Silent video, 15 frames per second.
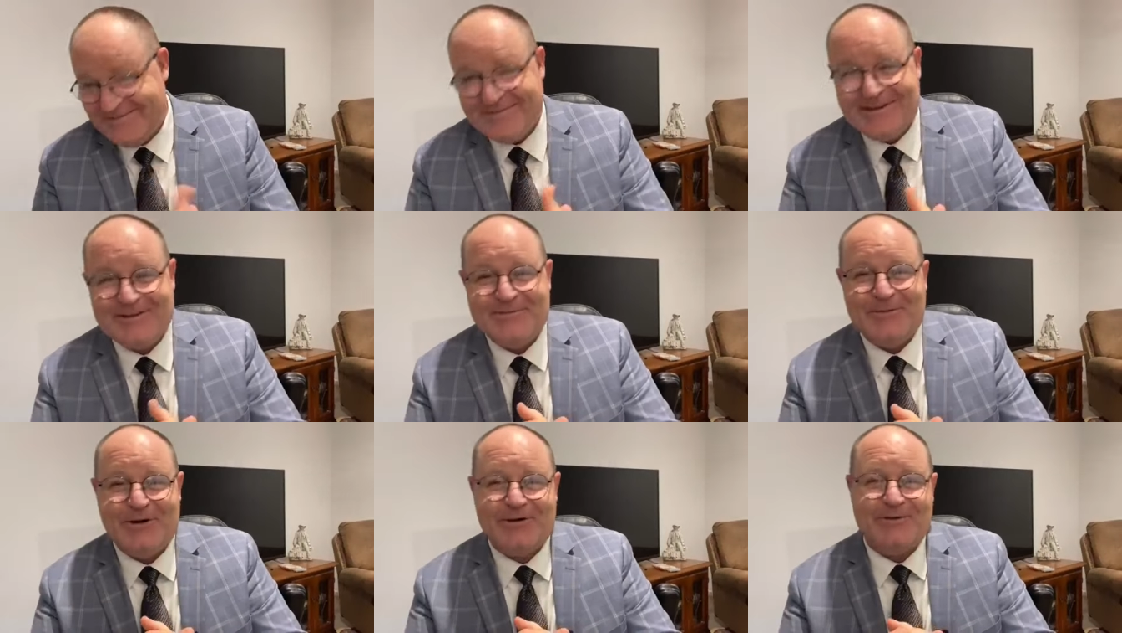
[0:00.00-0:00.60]

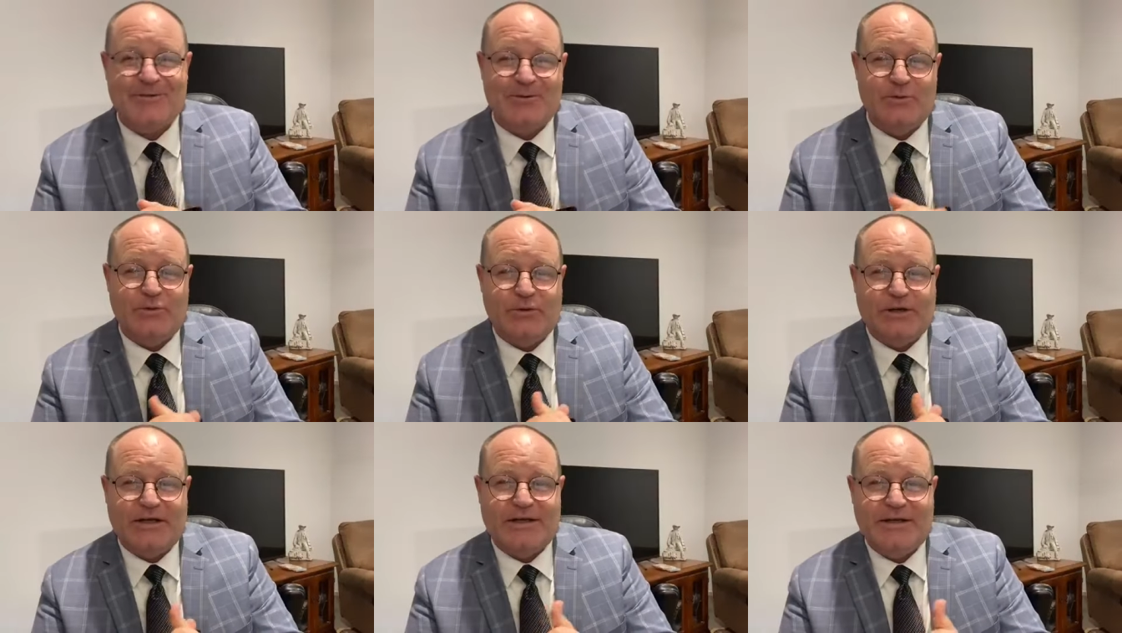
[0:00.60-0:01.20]
Brother Michael, good
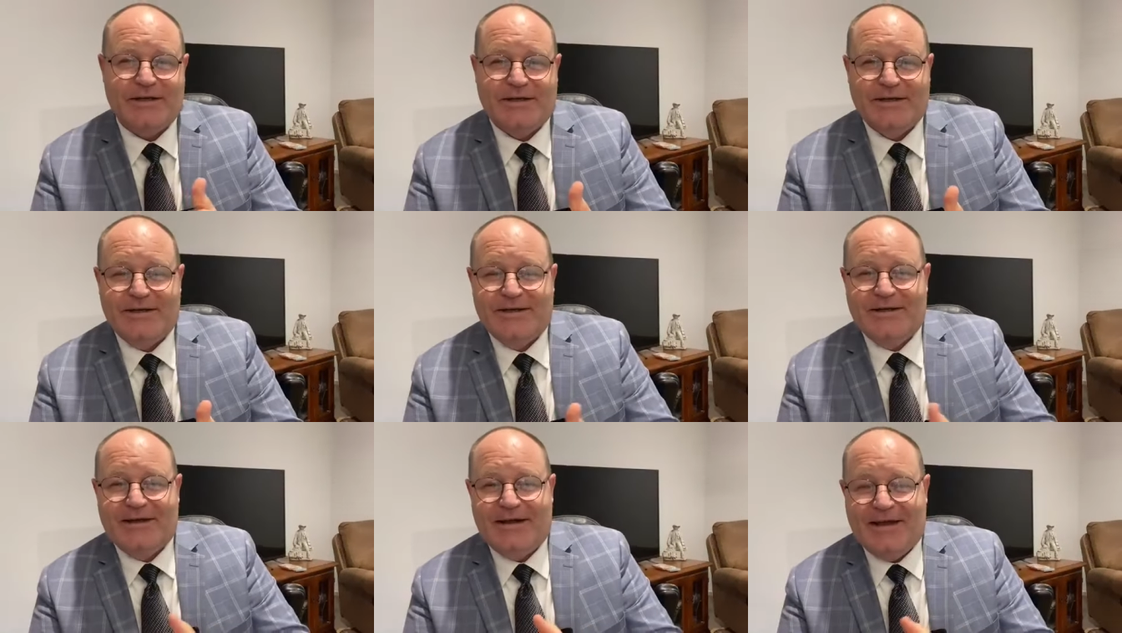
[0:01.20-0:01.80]
morning.
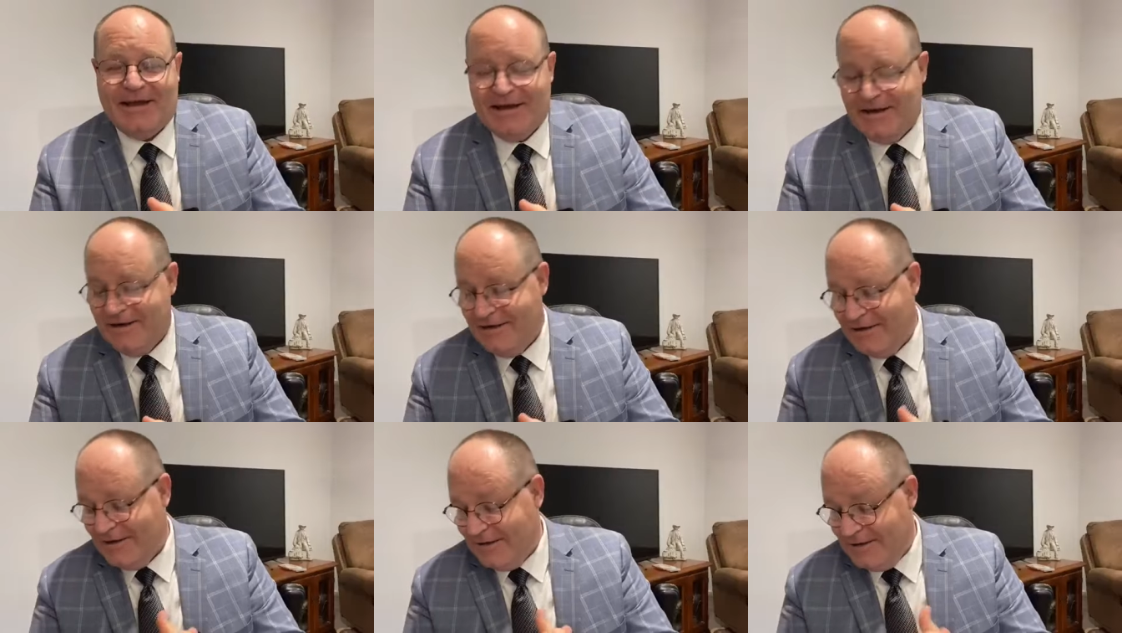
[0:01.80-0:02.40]

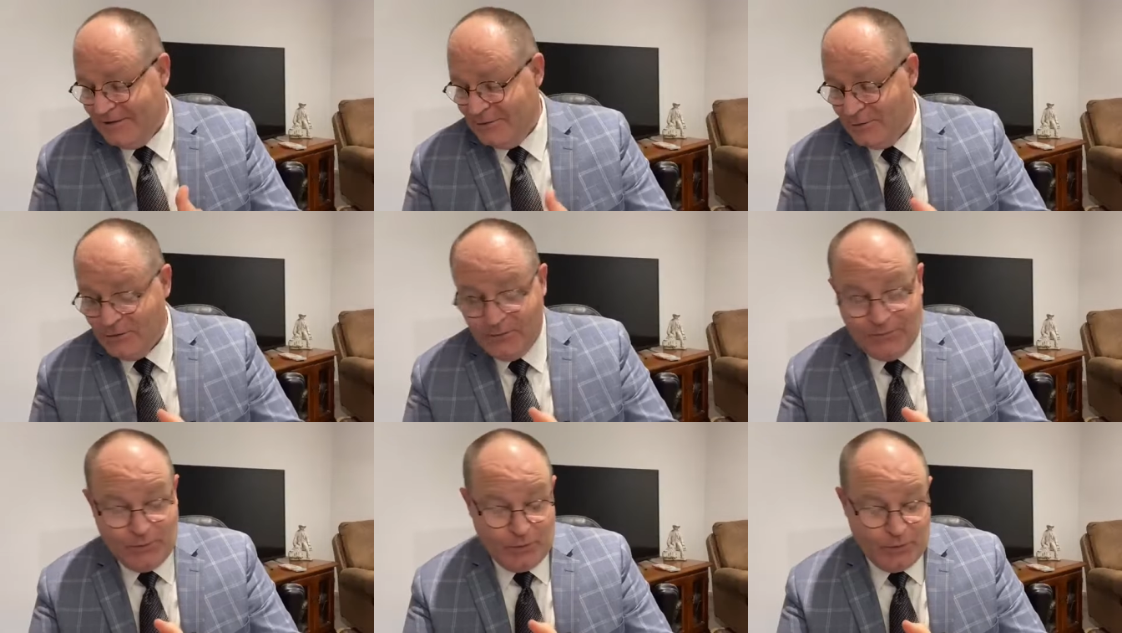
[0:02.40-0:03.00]
And
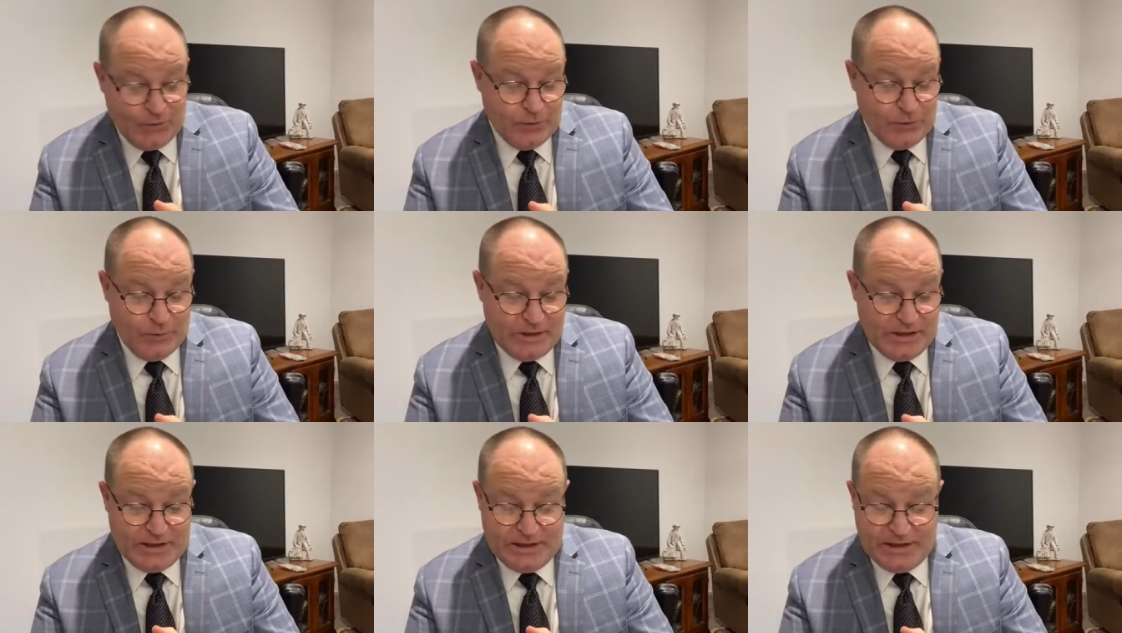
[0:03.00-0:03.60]
looking forward to the
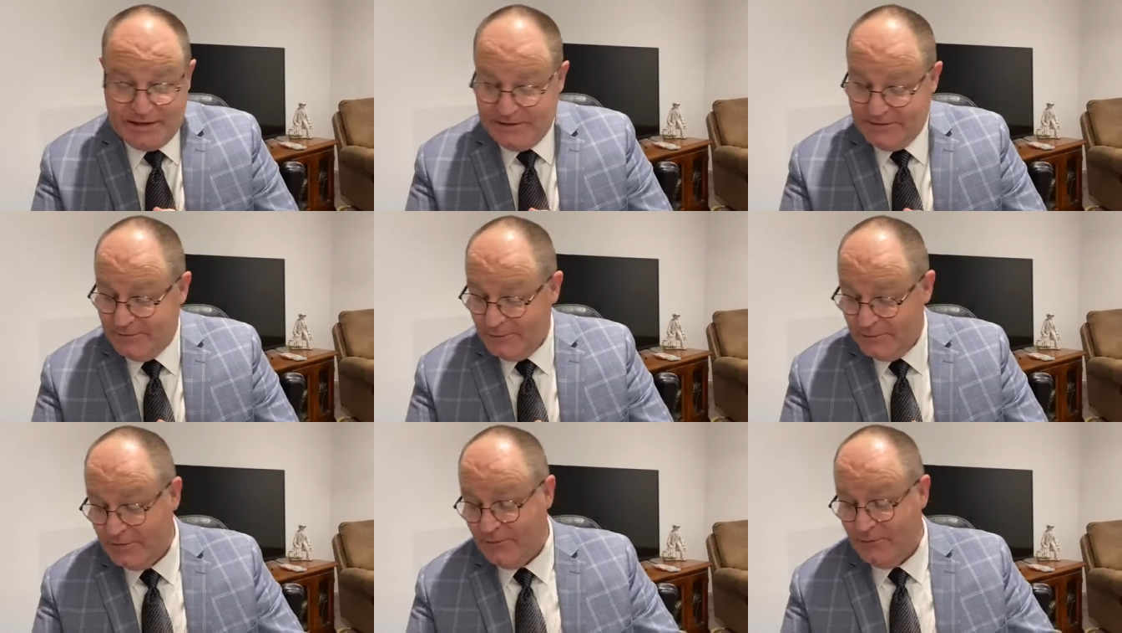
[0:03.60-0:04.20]
weekend.
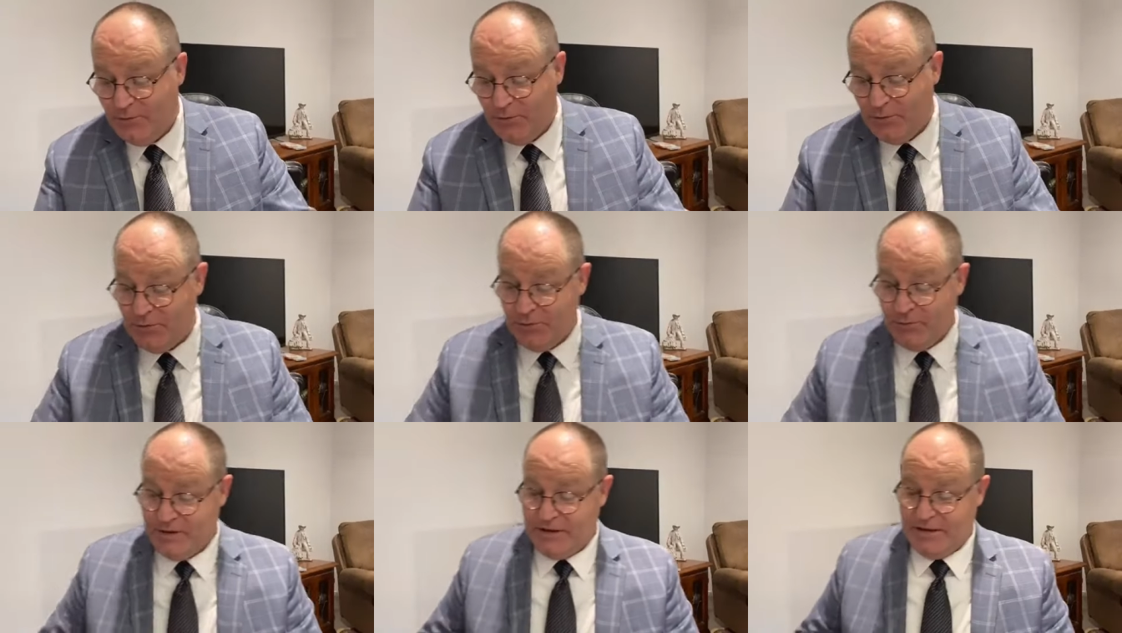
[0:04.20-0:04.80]
Looking forward to
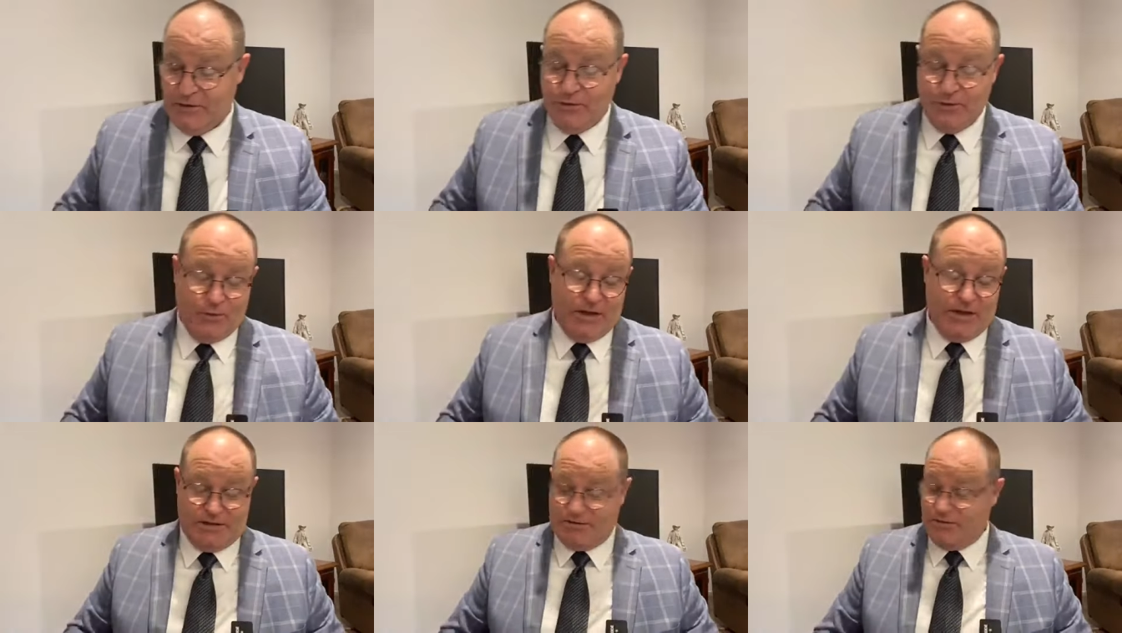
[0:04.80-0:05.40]
the weekend.
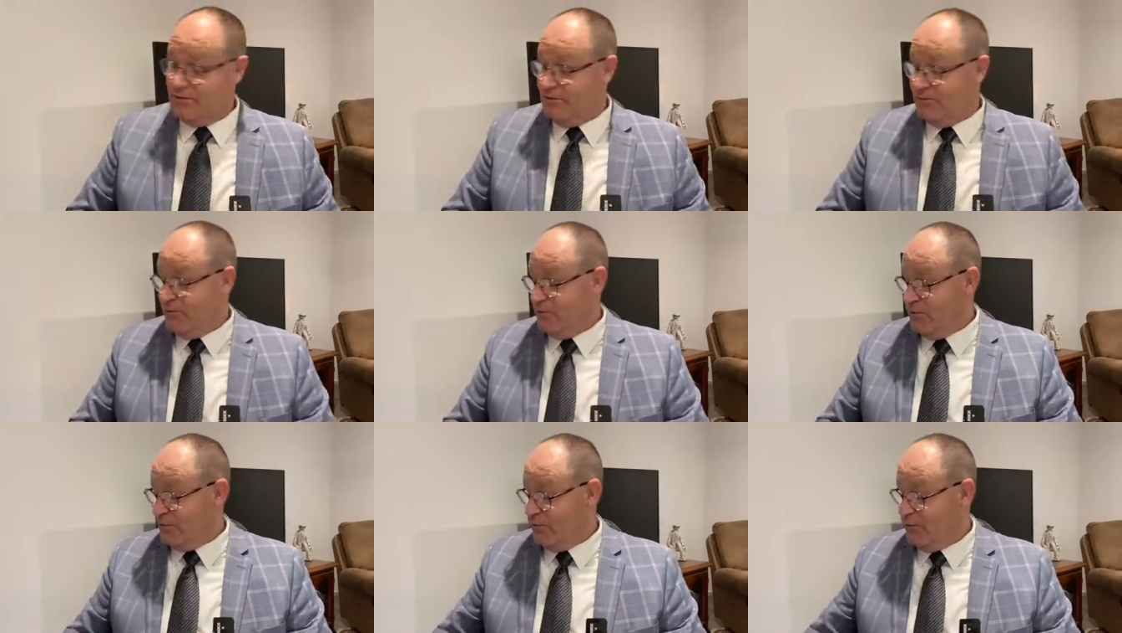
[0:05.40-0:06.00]
Always looking
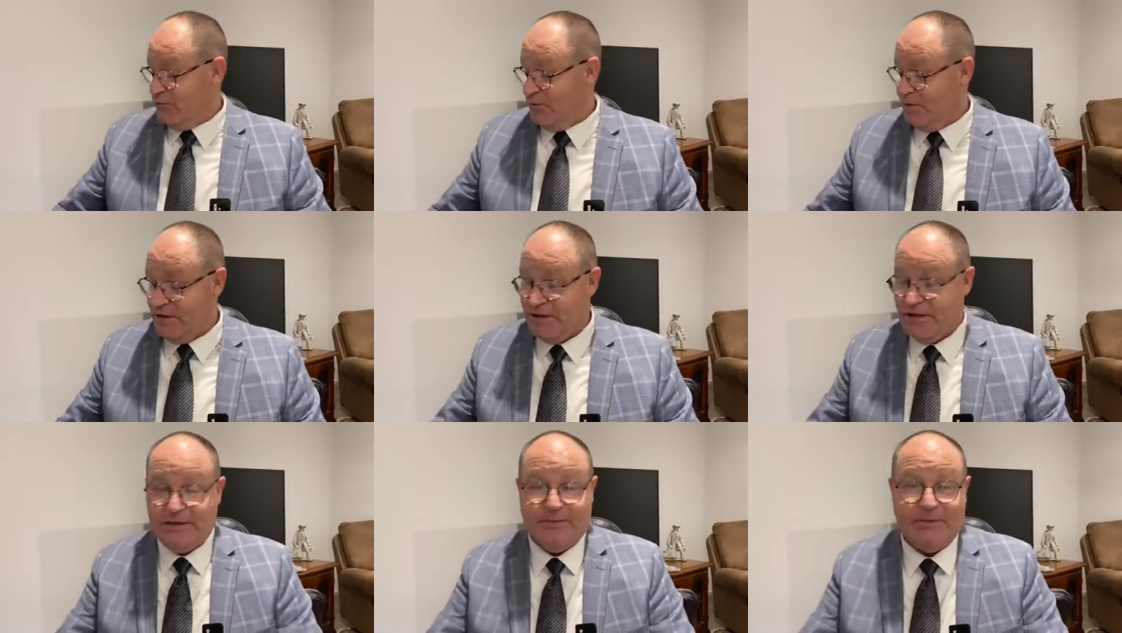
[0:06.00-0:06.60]
forward to the
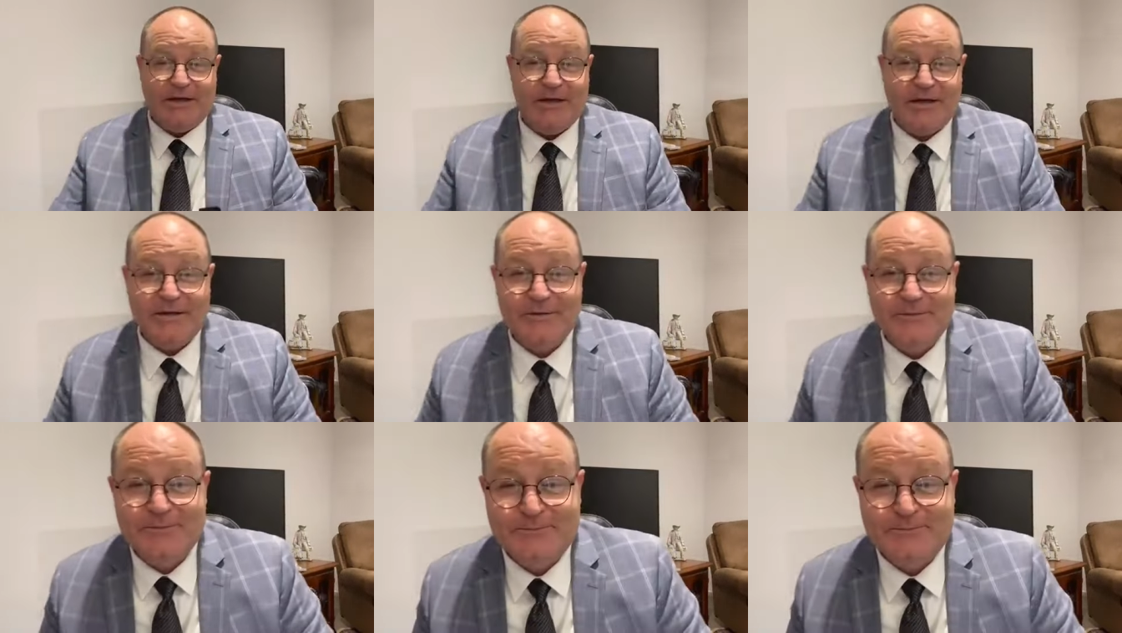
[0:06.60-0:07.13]
weekend, man.